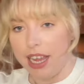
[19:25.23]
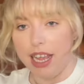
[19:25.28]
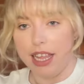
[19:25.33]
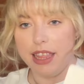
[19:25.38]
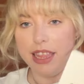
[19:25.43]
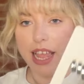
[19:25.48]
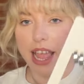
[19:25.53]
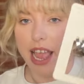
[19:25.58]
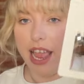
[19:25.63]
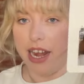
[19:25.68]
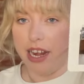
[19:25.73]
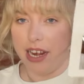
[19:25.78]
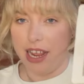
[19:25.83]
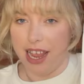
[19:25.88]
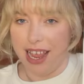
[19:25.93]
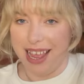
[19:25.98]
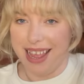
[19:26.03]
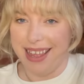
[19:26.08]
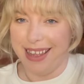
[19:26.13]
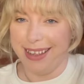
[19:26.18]
And then
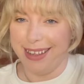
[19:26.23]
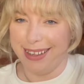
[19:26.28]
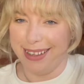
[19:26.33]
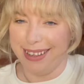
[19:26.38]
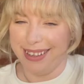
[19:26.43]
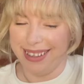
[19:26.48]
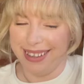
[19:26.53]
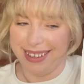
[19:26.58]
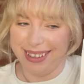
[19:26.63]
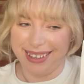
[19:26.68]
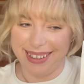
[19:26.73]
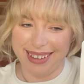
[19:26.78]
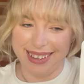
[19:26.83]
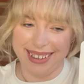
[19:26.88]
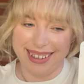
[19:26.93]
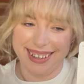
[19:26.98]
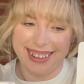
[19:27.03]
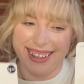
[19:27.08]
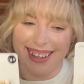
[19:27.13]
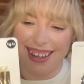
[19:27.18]

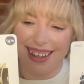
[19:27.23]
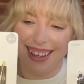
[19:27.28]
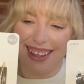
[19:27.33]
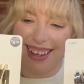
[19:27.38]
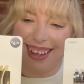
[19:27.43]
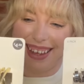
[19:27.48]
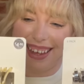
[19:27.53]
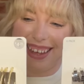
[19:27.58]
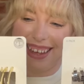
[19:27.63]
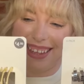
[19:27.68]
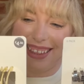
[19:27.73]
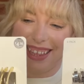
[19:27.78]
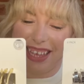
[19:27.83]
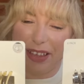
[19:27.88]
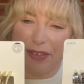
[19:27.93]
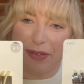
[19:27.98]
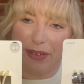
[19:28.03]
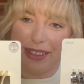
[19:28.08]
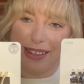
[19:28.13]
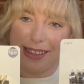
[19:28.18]
a
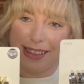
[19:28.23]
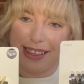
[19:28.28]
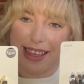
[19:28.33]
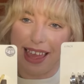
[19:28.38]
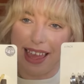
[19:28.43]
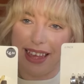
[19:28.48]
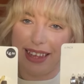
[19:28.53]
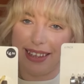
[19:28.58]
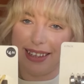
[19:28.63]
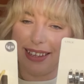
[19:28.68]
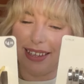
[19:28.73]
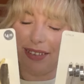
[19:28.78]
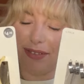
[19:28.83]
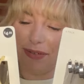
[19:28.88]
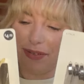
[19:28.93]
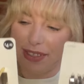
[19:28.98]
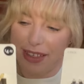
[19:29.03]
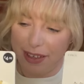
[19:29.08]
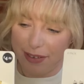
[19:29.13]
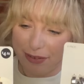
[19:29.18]
different set
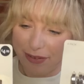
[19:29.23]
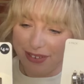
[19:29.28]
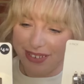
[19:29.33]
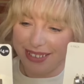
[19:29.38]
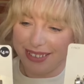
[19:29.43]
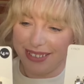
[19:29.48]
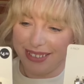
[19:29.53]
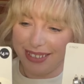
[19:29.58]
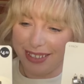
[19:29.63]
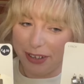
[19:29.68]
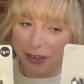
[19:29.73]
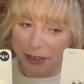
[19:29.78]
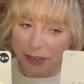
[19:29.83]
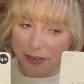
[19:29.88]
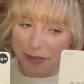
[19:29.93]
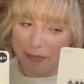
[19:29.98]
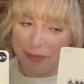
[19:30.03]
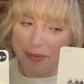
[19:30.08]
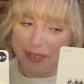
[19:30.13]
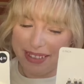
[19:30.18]
of different
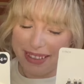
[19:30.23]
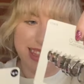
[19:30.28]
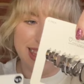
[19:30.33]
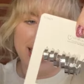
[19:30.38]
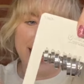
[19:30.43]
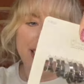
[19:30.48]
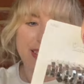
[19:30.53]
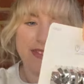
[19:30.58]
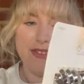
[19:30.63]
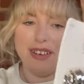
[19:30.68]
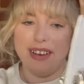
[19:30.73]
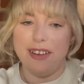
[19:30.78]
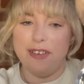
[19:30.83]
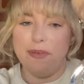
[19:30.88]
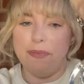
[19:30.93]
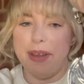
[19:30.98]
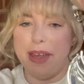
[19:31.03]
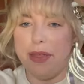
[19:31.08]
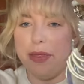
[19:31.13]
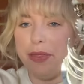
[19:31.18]
hoops. These are a little
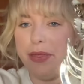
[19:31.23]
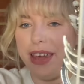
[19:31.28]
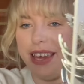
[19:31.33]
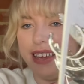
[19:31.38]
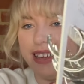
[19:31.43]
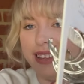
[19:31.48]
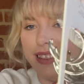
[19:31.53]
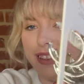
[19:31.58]
bit thicker